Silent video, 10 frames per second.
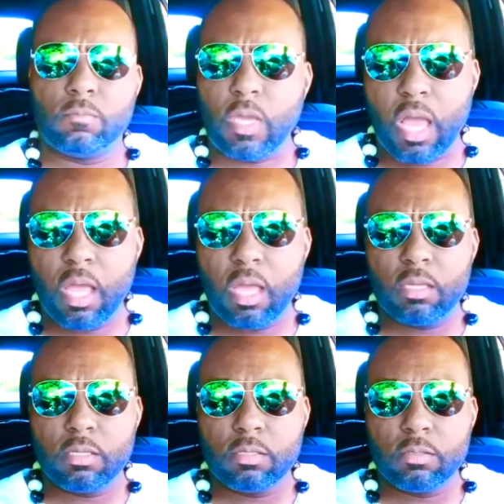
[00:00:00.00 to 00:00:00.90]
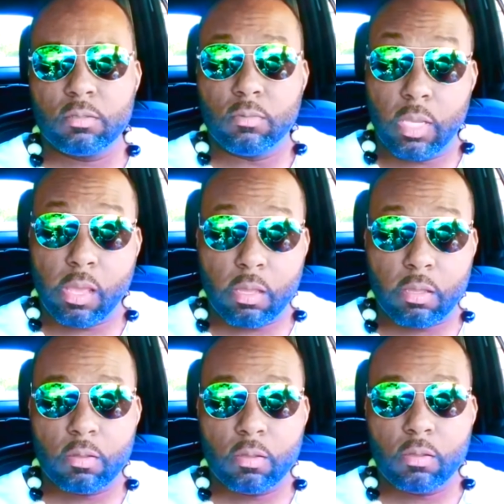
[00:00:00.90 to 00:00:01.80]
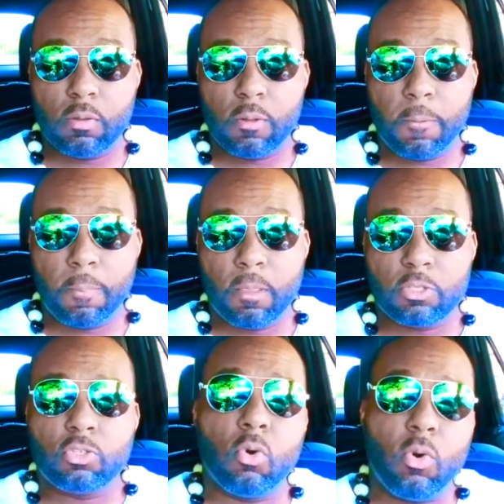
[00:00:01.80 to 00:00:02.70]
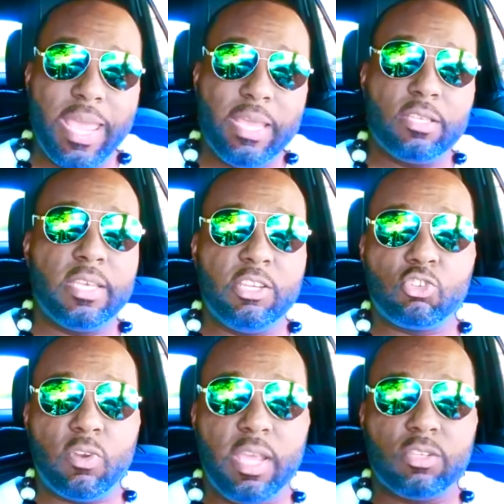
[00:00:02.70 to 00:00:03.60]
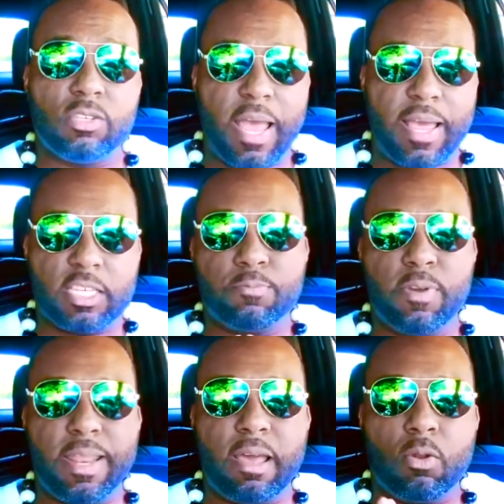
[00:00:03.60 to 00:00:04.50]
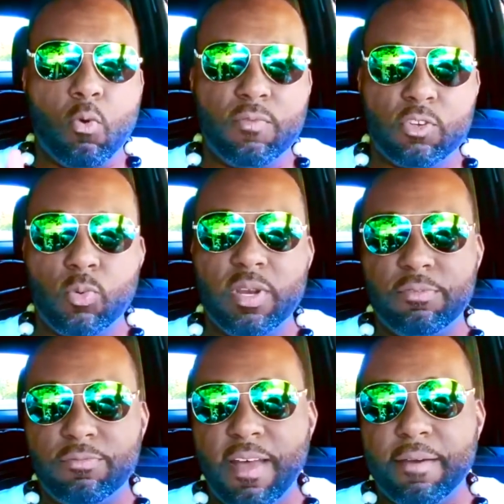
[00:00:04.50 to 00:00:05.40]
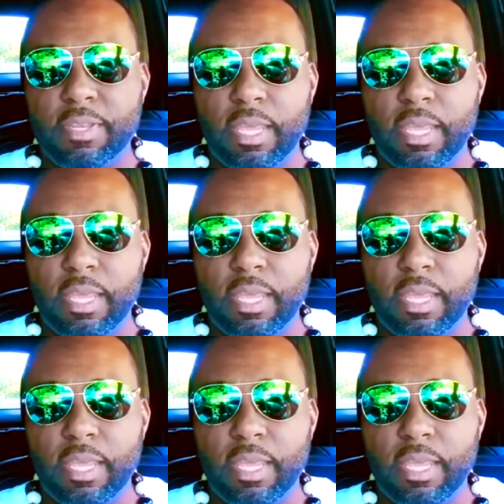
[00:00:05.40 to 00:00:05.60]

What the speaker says: Huh? Yeah. So 18 trades I spread out over 25